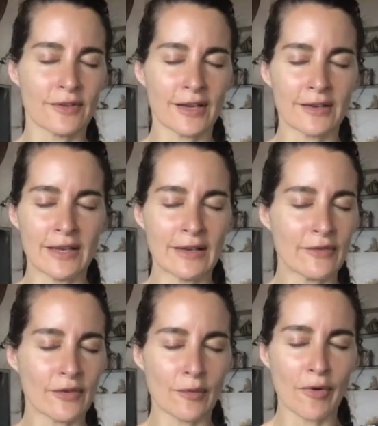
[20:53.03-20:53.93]
technique
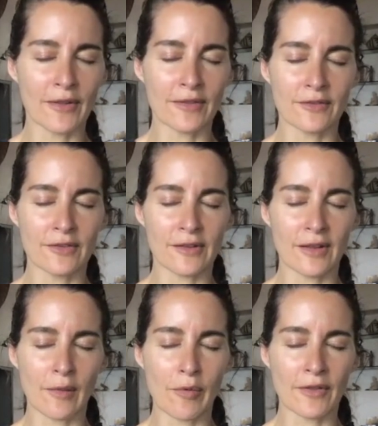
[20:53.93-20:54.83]
for the breath and just
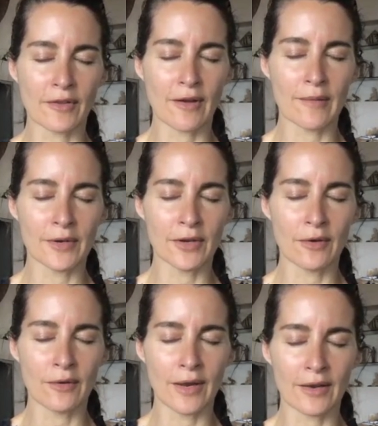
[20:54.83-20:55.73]
let the breath come and go
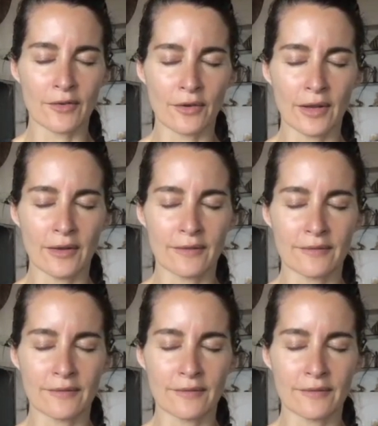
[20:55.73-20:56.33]
naturally.